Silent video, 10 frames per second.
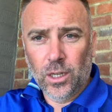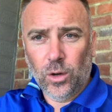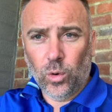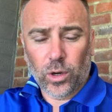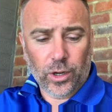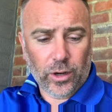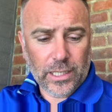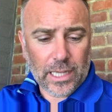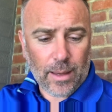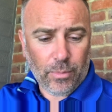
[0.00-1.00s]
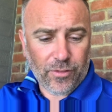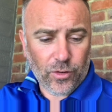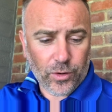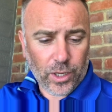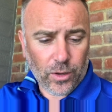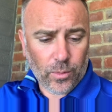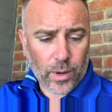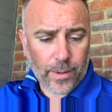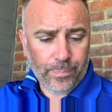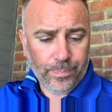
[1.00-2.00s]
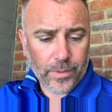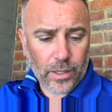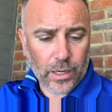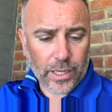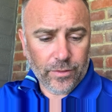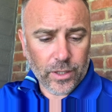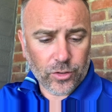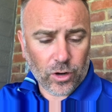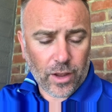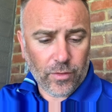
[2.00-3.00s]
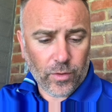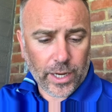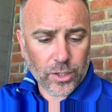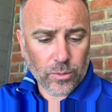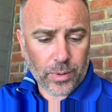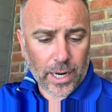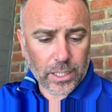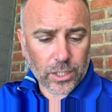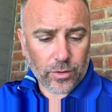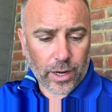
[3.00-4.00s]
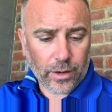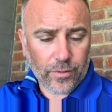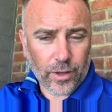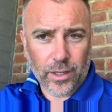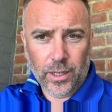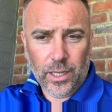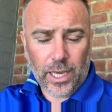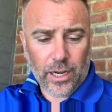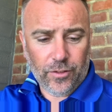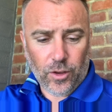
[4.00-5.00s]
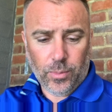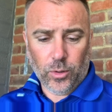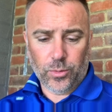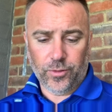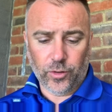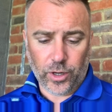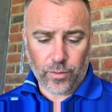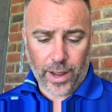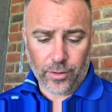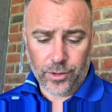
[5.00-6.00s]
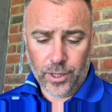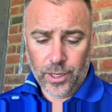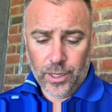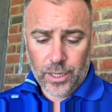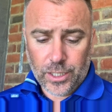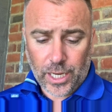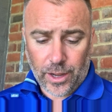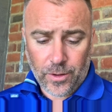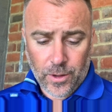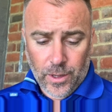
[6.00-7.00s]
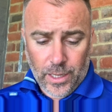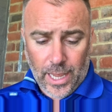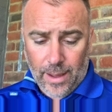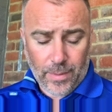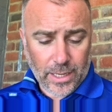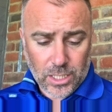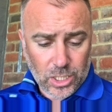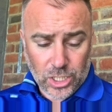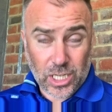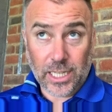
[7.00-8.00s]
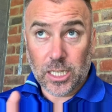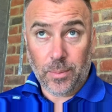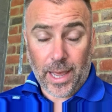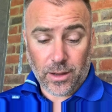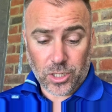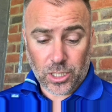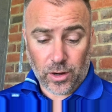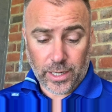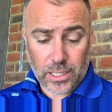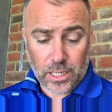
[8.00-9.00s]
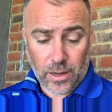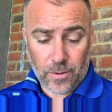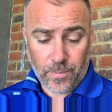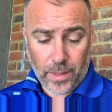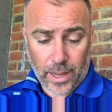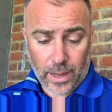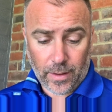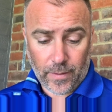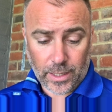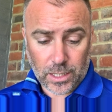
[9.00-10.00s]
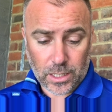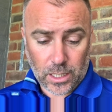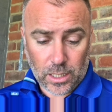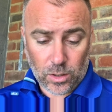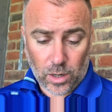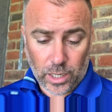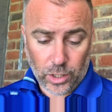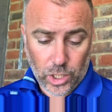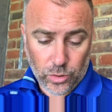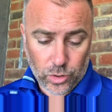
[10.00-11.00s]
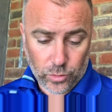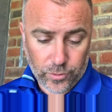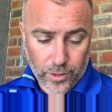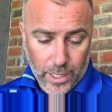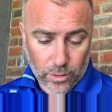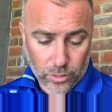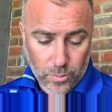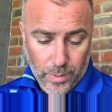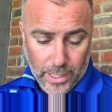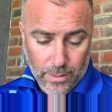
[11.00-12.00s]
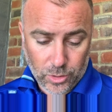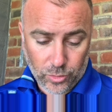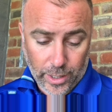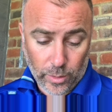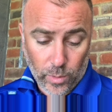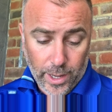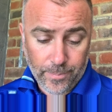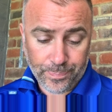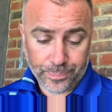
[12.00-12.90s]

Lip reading: organise that before you you leave the driving range or practice ground if you're hitting a few balls before your round. So yeah, that just needs to be outside, so that's not unusual for that not to pick up straight away.